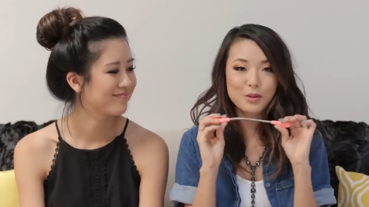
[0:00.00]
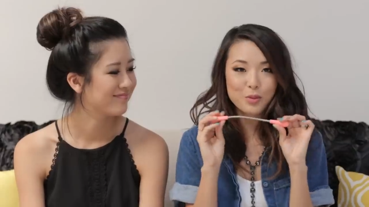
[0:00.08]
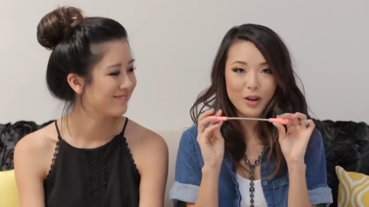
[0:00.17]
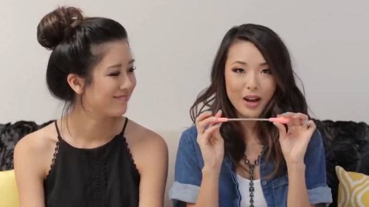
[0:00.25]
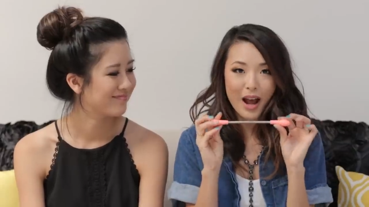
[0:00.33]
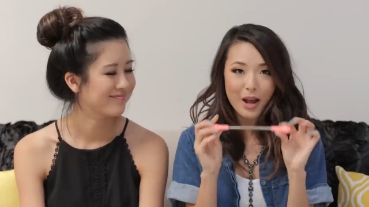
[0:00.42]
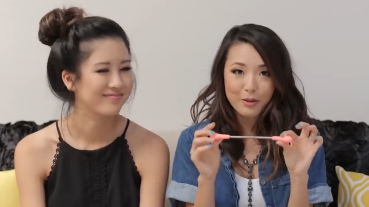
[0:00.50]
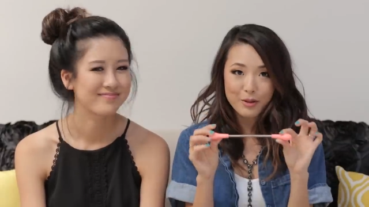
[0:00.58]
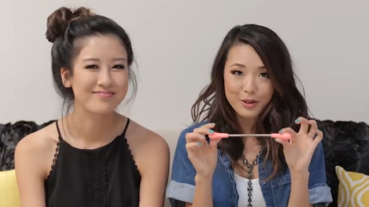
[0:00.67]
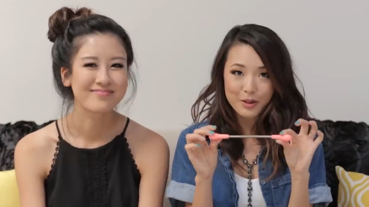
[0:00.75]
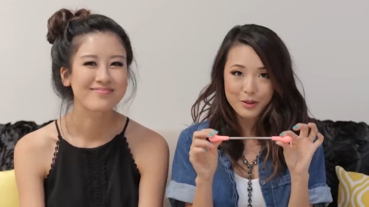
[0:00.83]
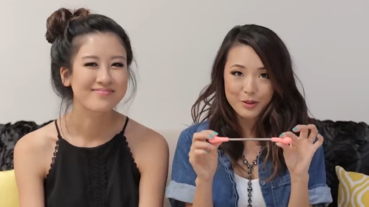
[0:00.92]
Speaker 1: is what I will
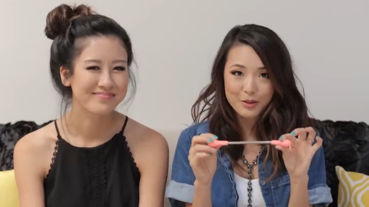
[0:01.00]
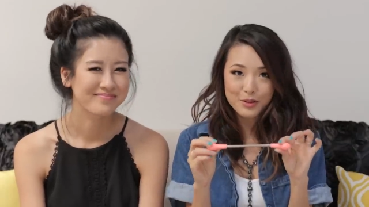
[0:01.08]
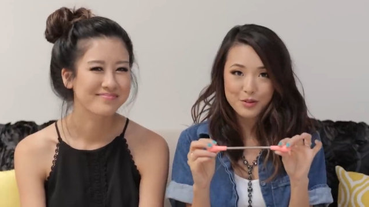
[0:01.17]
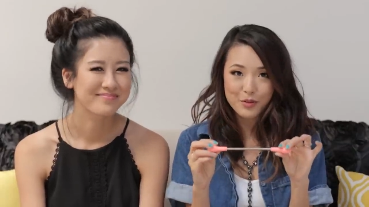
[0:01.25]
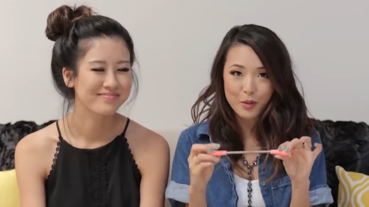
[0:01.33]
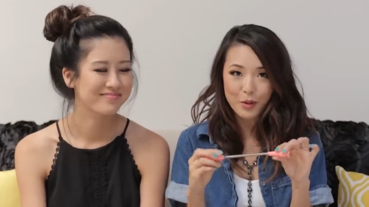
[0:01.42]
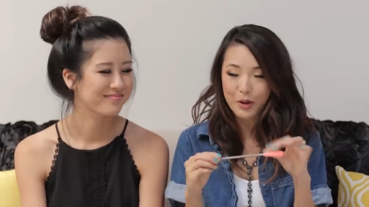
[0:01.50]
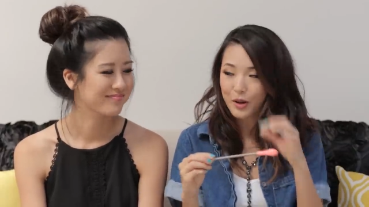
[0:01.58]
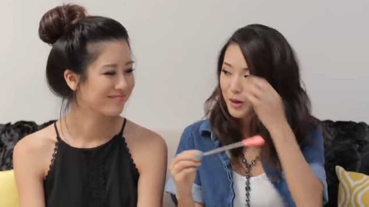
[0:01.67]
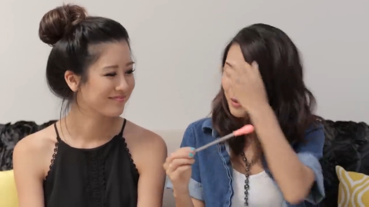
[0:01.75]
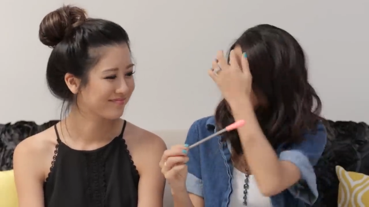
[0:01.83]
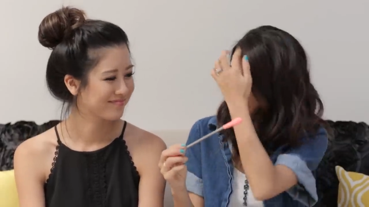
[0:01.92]
use
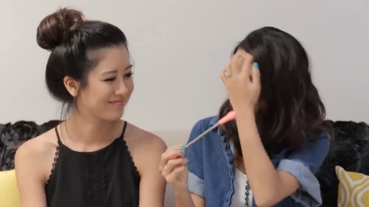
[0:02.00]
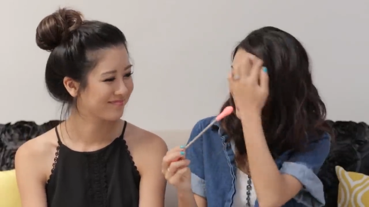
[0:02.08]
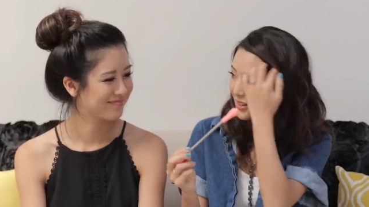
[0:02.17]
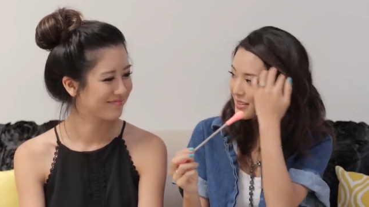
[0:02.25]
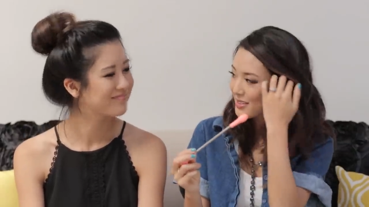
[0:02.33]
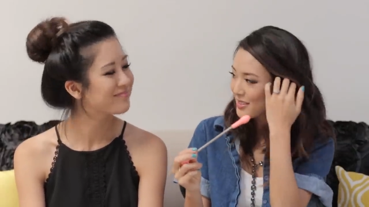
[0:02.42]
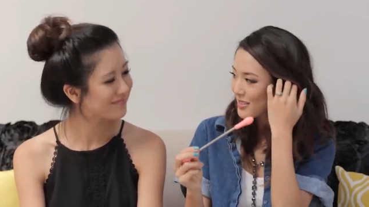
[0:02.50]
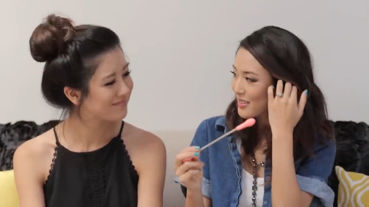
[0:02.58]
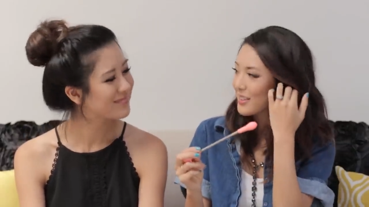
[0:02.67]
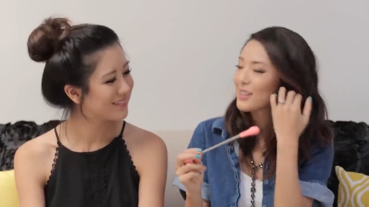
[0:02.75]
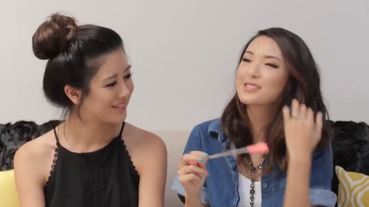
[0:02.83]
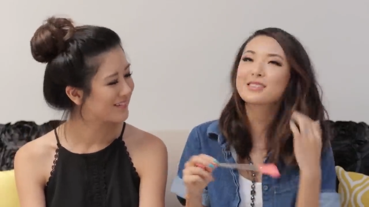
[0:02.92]
for my face
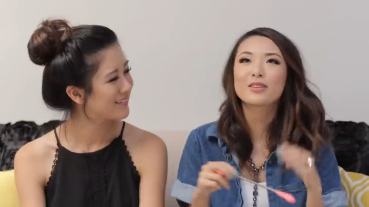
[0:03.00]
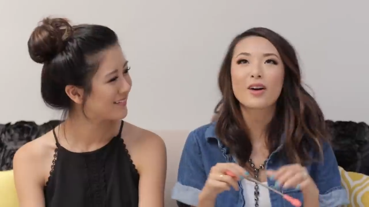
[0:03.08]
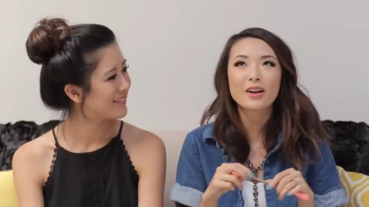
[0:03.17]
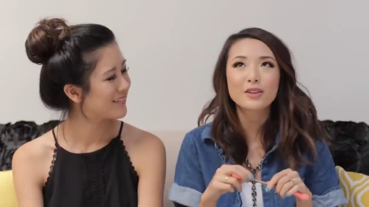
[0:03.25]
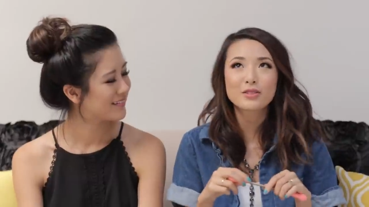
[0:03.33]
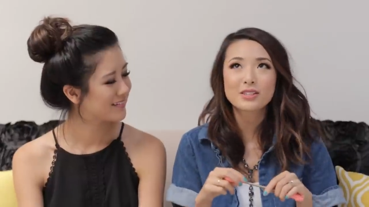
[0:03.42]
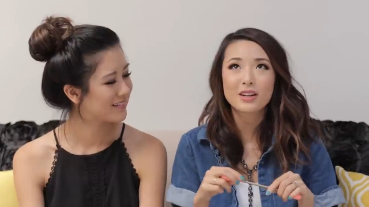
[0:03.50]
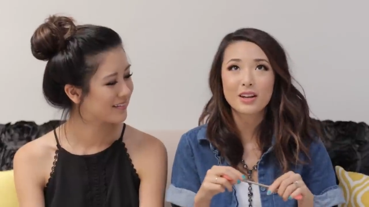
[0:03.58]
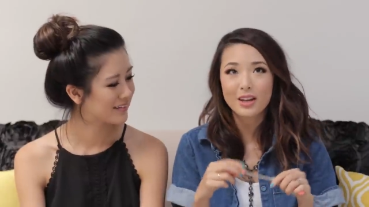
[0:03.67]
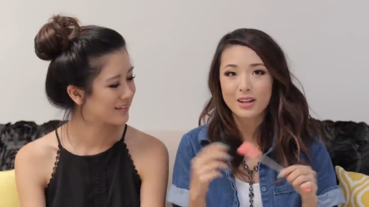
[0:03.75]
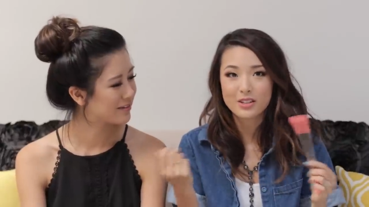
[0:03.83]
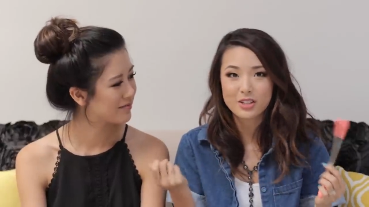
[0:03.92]
because, you know, I used to,
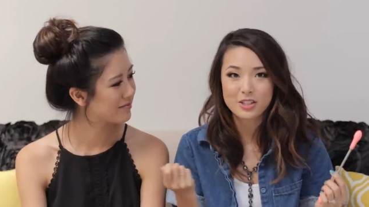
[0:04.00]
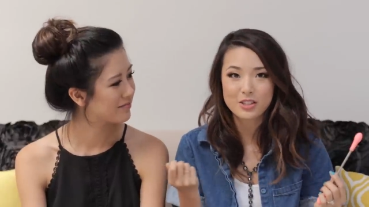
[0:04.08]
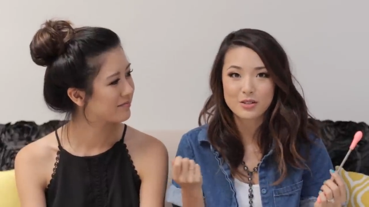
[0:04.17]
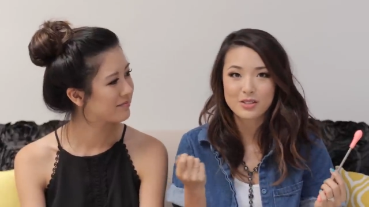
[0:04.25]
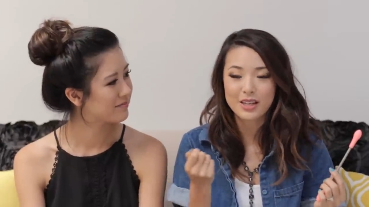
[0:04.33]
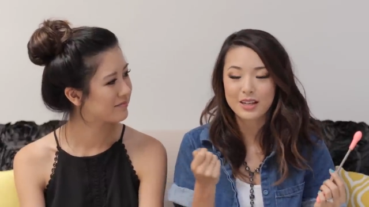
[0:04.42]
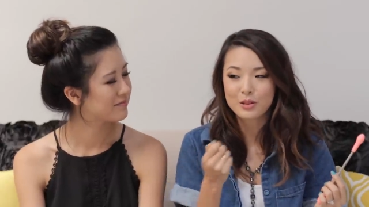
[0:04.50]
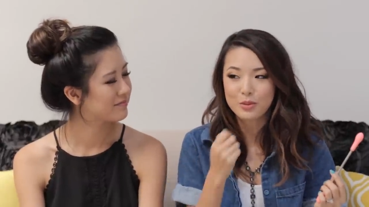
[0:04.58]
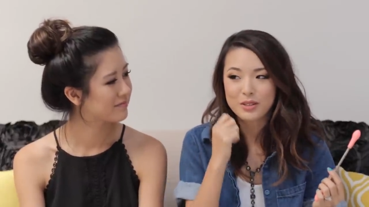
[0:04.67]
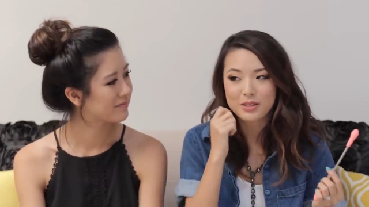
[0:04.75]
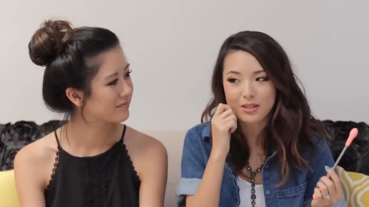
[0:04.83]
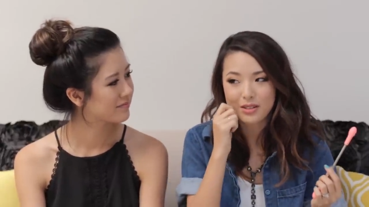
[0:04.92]
again, just use like
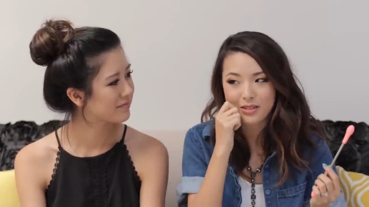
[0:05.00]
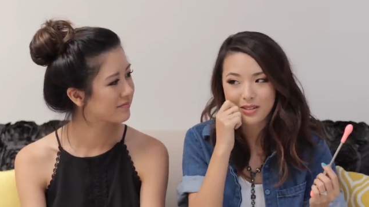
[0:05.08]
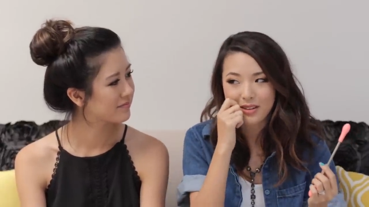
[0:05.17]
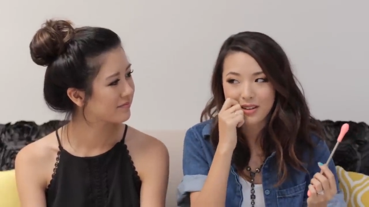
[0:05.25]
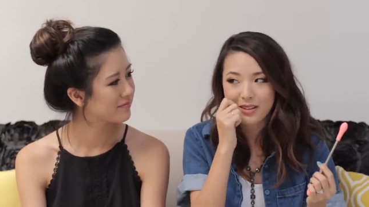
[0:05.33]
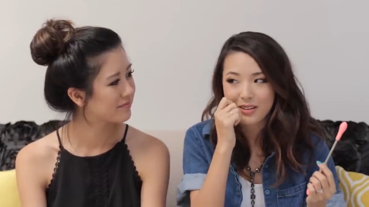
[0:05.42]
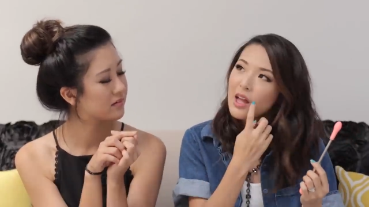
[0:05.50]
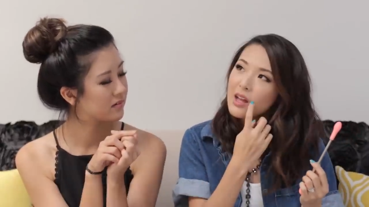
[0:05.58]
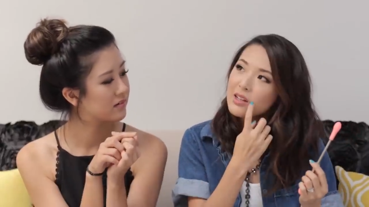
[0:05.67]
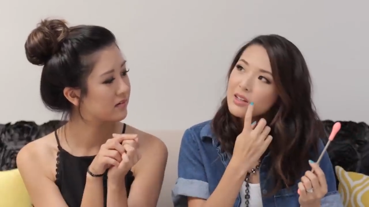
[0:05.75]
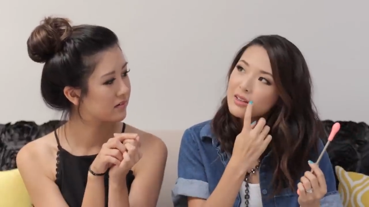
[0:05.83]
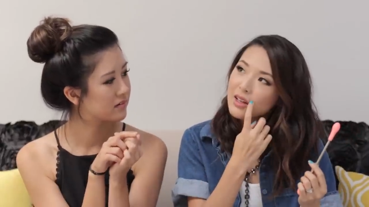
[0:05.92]
tweezers and then
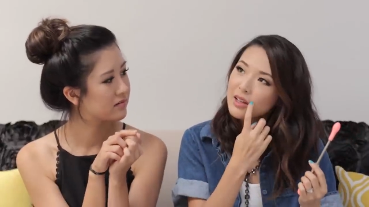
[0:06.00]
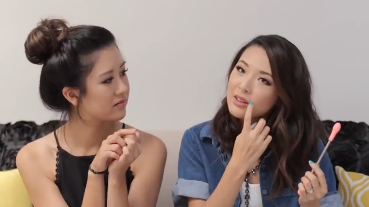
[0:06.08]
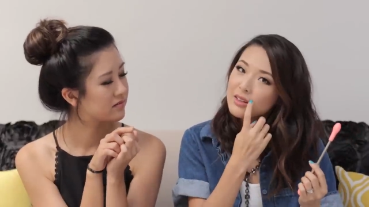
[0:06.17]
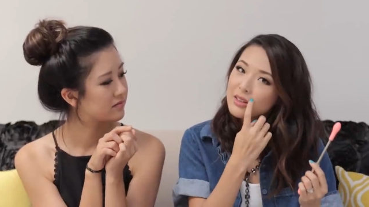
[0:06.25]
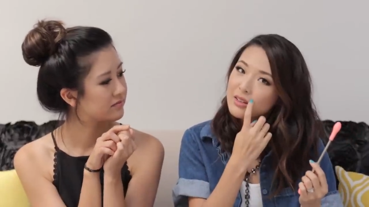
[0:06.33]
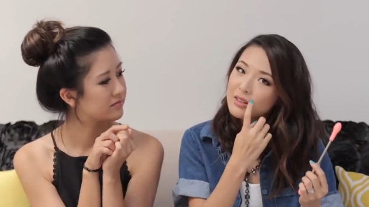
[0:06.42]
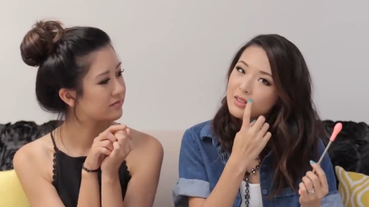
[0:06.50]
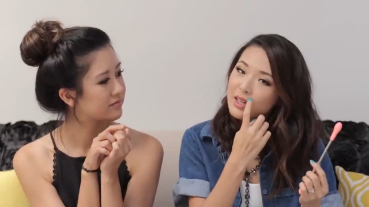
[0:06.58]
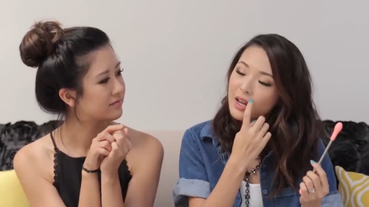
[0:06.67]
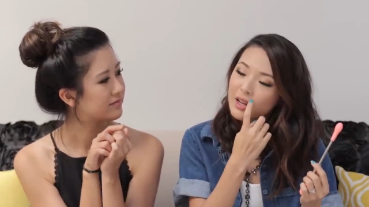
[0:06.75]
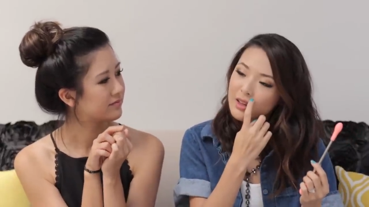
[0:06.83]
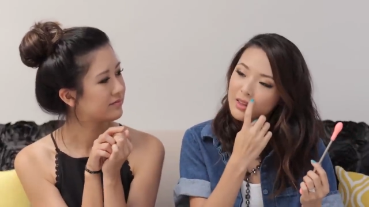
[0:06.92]
any like little
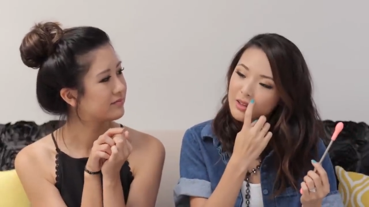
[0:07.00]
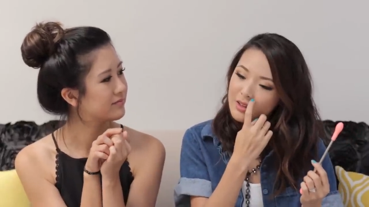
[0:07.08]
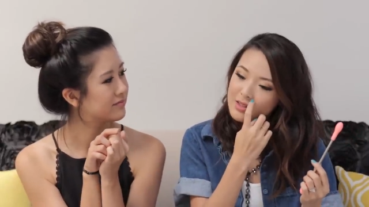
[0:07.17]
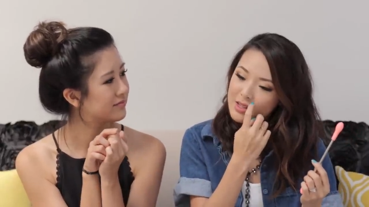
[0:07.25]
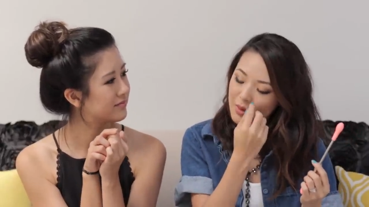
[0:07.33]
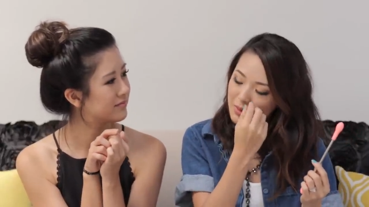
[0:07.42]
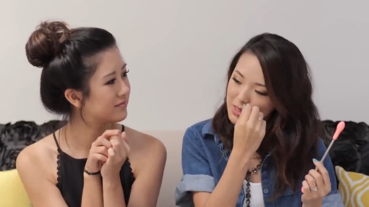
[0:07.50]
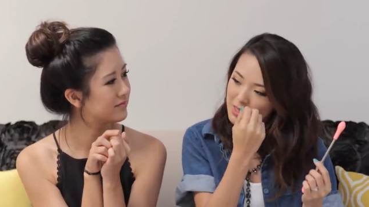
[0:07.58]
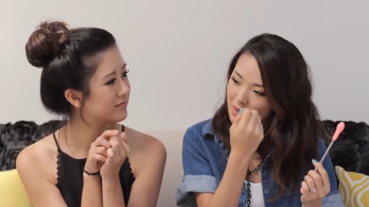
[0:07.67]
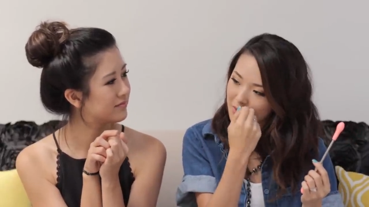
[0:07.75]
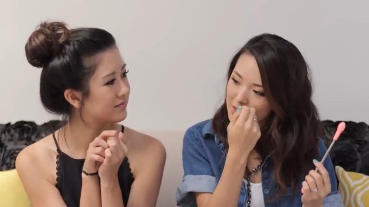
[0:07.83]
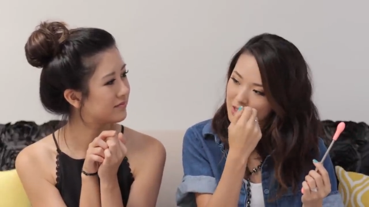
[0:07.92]
tiny things I would
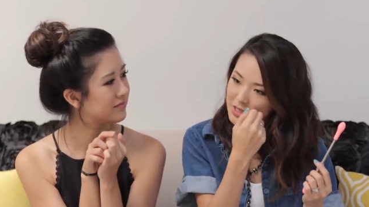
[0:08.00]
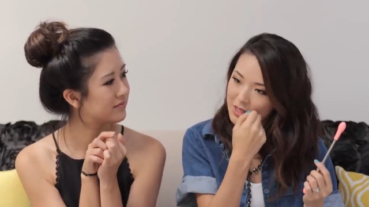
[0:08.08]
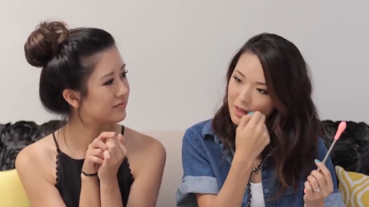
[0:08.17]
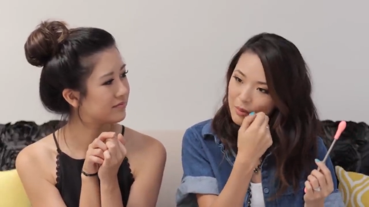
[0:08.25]
see, I would just